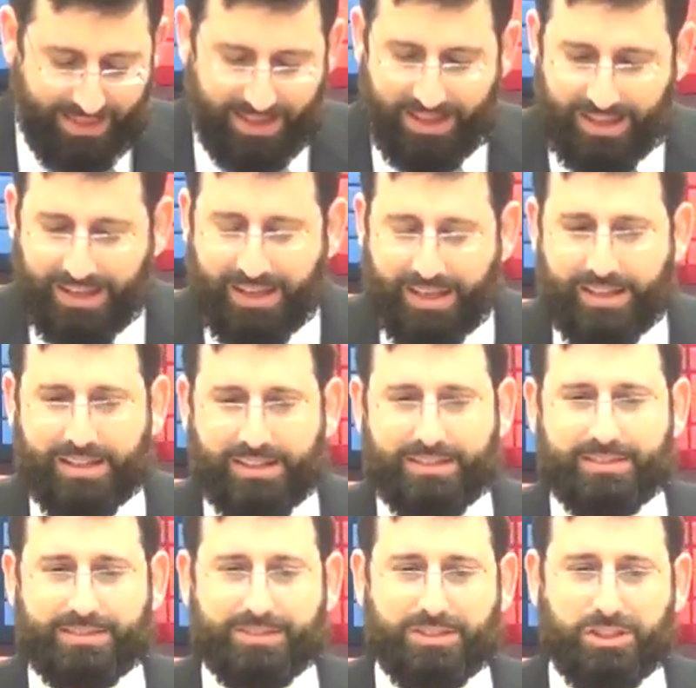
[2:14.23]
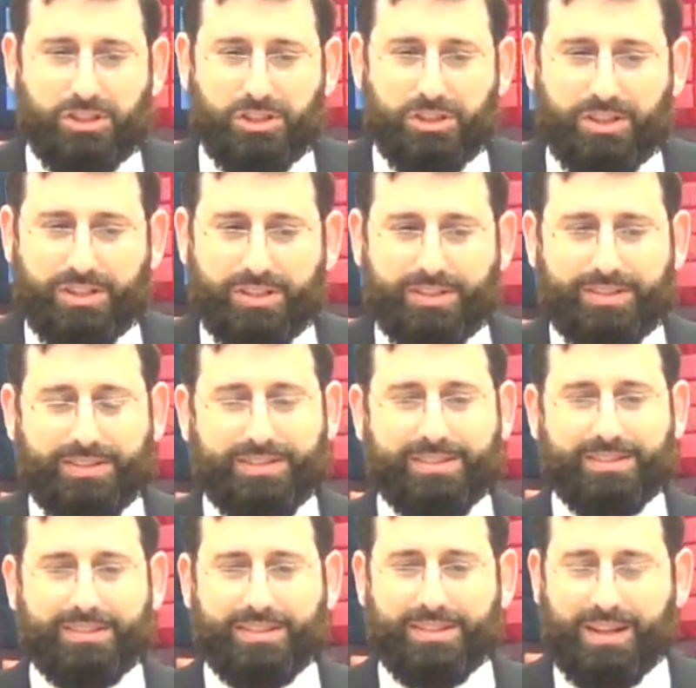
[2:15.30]
the
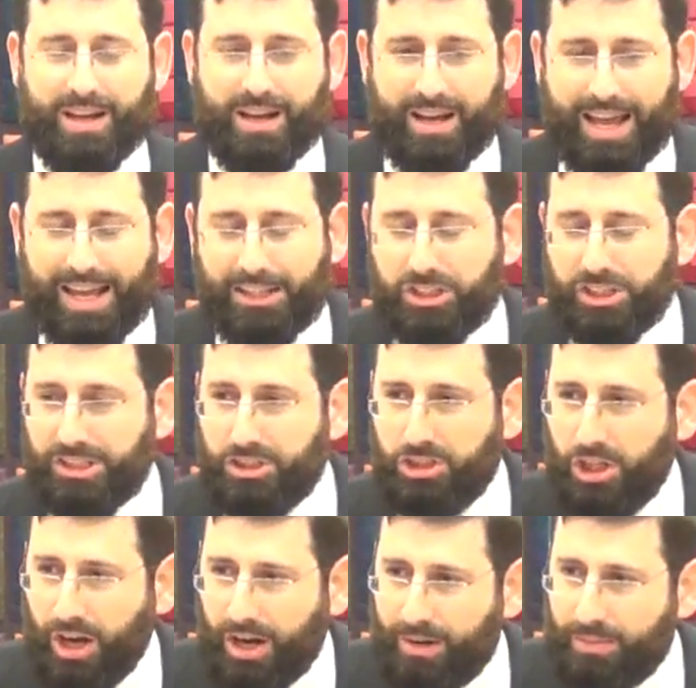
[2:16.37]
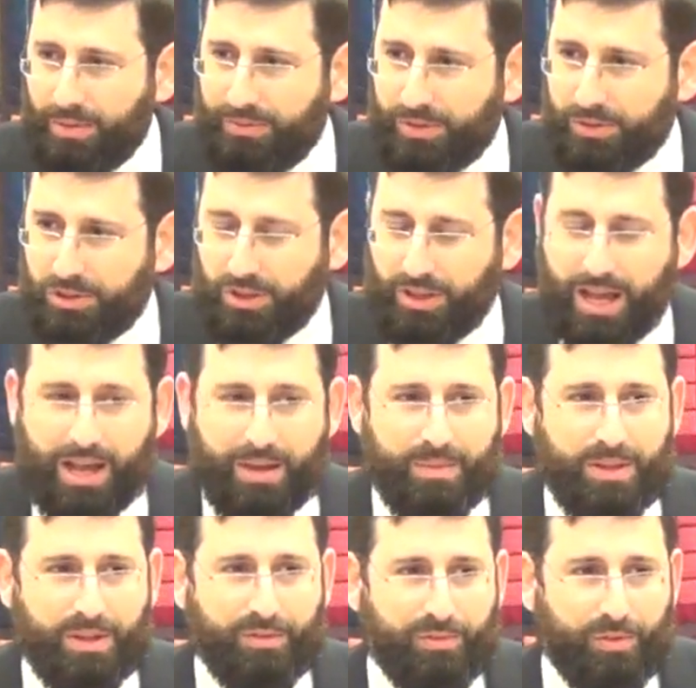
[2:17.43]
uh, ancient charm of Yerushalayim,
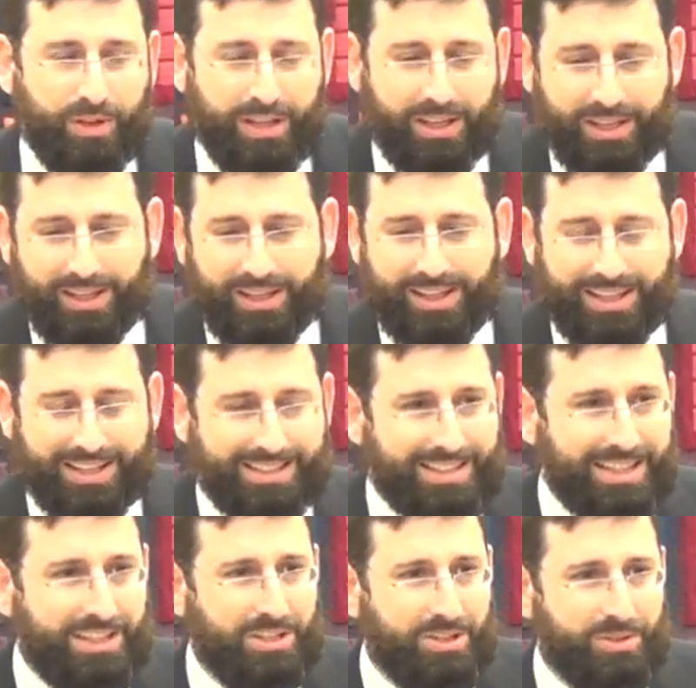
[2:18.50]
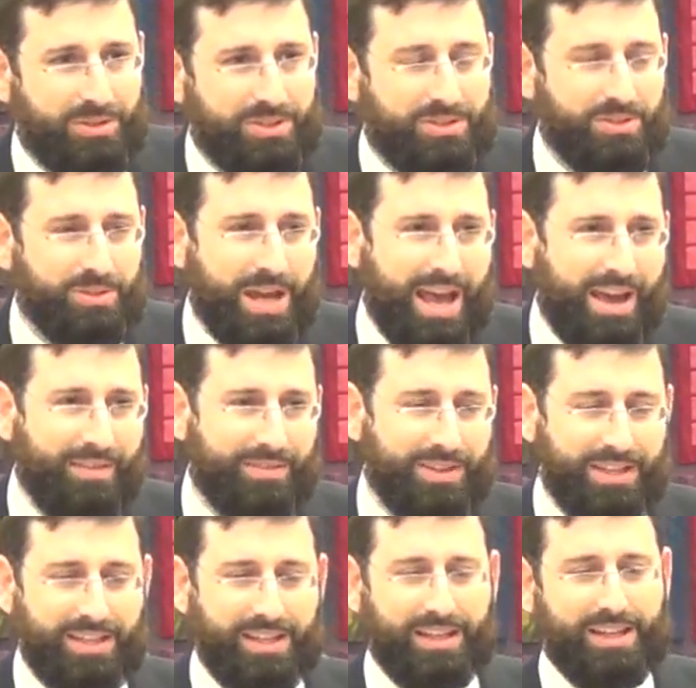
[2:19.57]
and therefore he continued to have
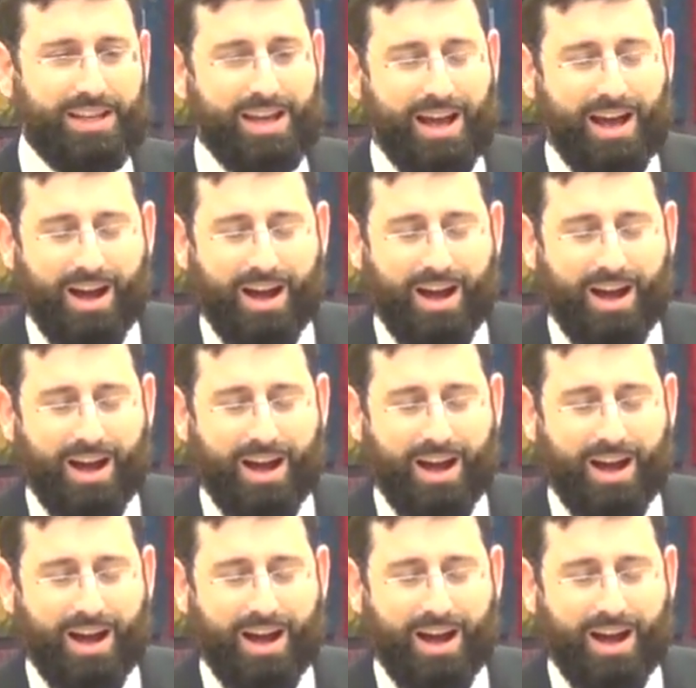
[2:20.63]
the,